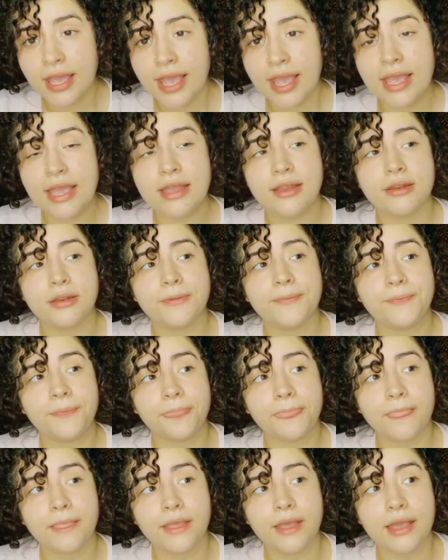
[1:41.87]
And
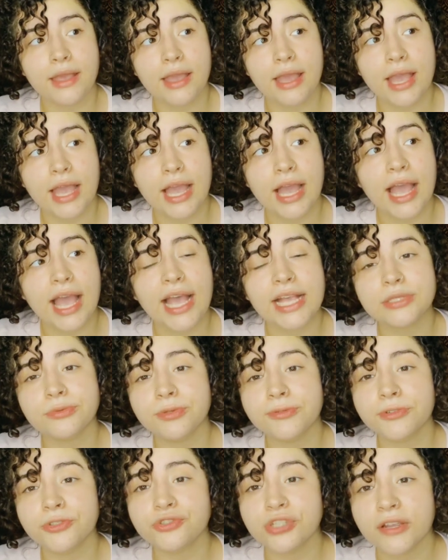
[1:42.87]
as
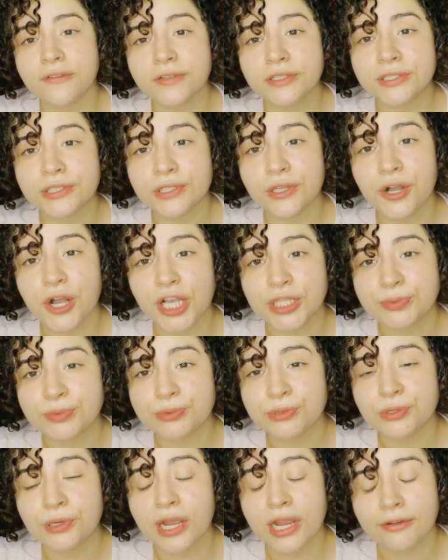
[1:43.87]
we were driving to the
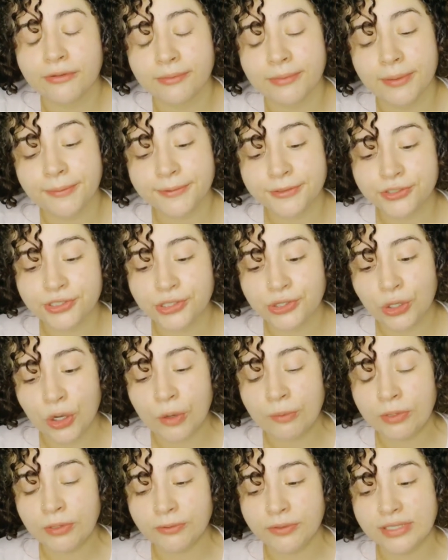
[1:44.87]
hospital, I remember she
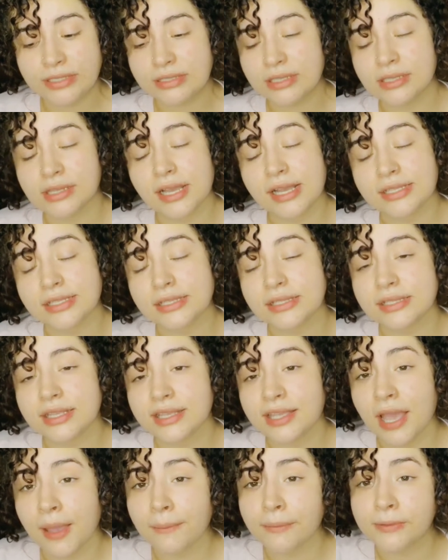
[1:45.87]
told me was, Alexis,
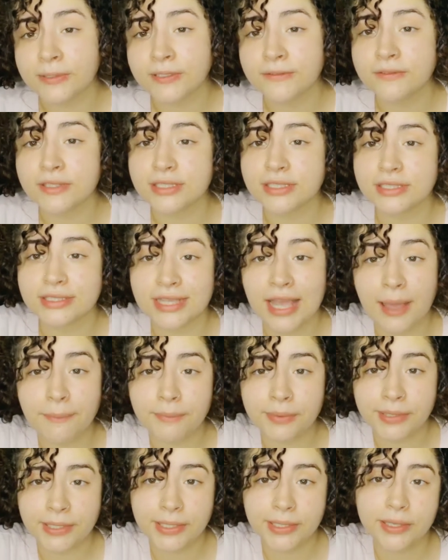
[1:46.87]
I can't believe this is
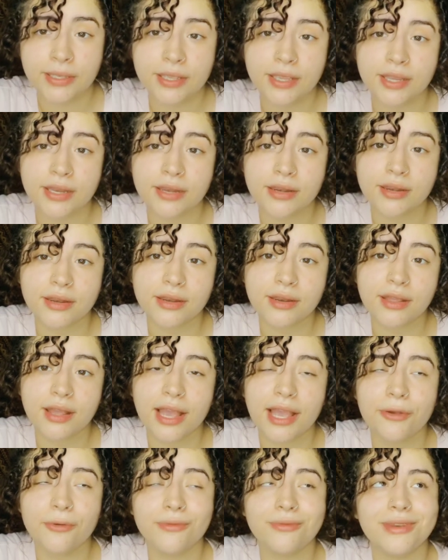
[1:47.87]
happening. And
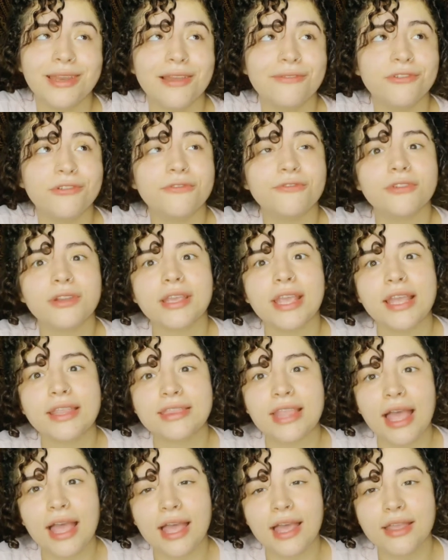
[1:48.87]
I will never forget
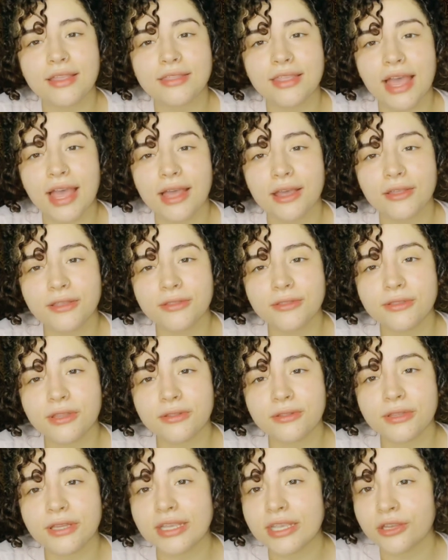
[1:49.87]
that
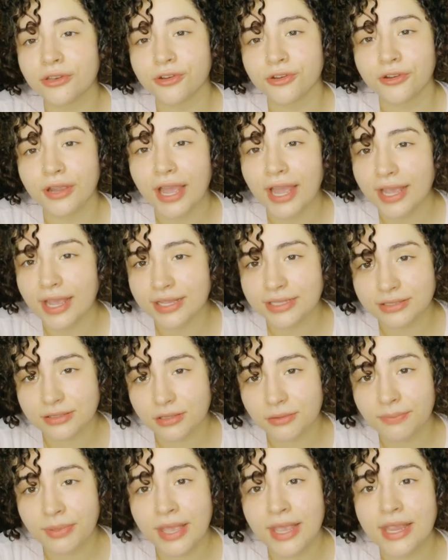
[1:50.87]
the look in her eyes and
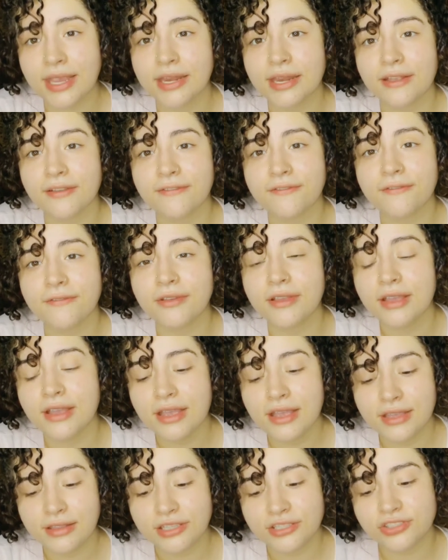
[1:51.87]
the pain,
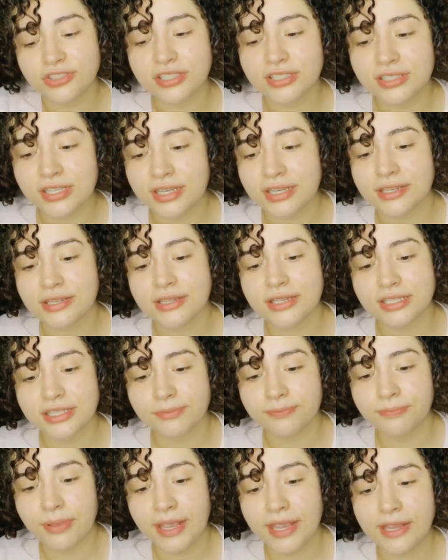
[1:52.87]
this
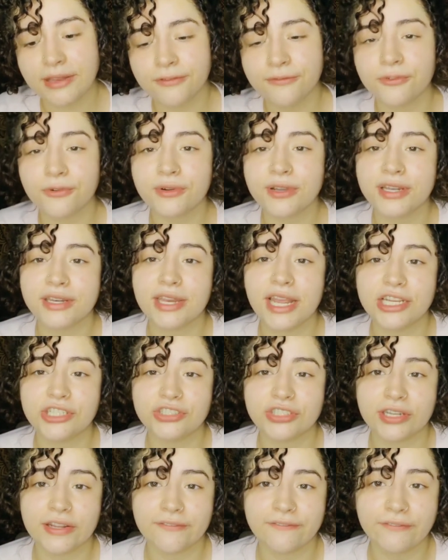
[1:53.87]
painful
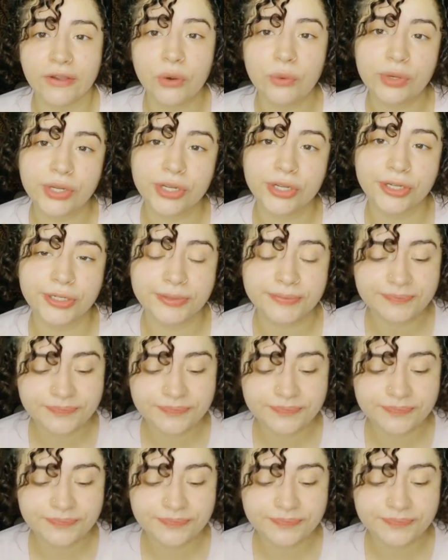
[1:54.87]
connection I felt with her.